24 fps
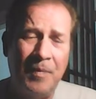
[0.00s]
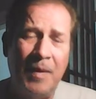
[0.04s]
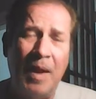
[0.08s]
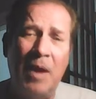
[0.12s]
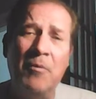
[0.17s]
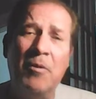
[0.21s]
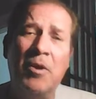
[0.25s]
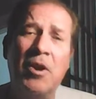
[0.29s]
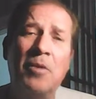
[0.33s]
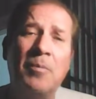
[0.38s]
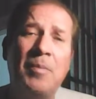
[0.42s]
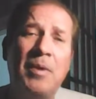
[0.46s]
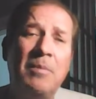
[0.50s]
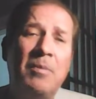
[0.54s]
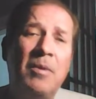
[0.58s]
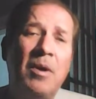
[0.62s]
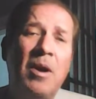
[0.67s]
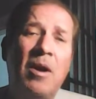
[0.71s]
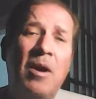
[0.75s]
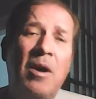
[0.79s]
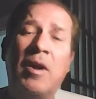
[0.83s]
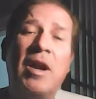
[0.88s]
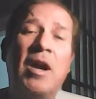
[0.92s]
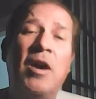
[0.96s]
And what
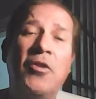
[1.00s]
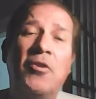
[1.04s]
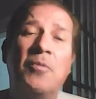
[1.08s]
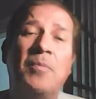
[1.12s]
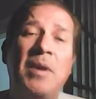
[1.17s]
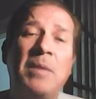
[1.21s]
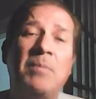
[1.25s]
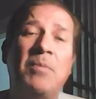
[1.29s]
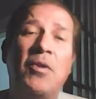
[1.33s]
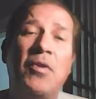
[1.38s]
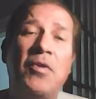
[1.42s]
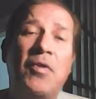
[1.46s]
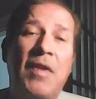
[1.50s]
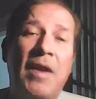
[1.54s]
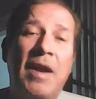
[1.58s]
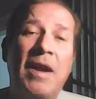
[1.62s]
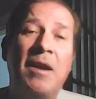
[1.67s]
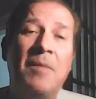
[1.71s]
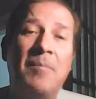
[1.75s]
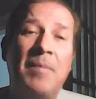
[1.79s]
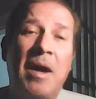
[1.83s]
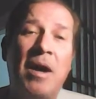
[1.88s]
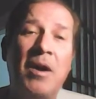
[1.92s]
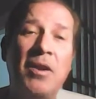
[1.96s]
other people
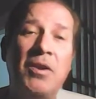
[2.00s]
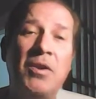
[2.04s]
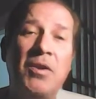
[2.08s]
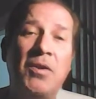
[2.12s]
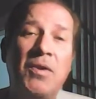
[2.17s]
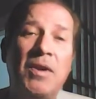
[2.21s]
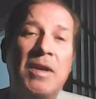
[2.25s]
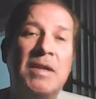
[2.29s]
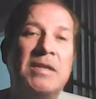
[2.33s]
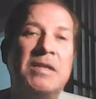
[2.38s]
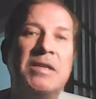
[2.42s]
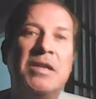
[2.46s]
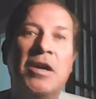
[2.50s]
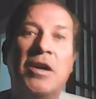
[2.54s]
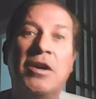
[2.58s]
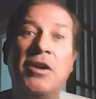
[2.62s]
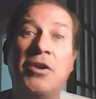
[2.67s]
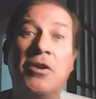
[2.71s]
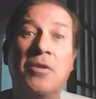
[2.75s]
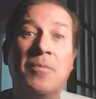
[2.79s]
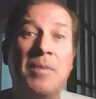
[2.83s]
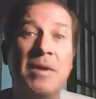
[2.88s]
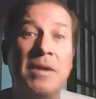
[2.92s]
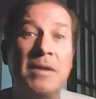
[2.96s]
think about you is none of
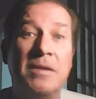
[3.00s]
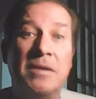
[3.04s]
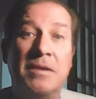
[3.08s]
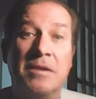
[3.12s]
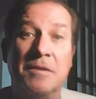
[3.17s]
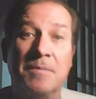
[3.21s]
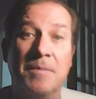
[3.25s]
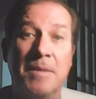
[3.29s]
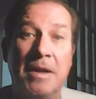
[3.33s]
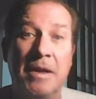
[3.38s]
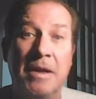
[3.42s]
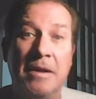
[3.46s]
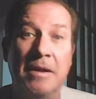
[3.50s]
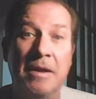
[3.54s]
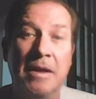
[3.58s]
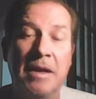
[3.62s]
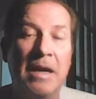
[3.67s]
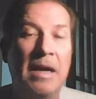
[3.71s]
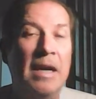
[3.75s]
your business, man.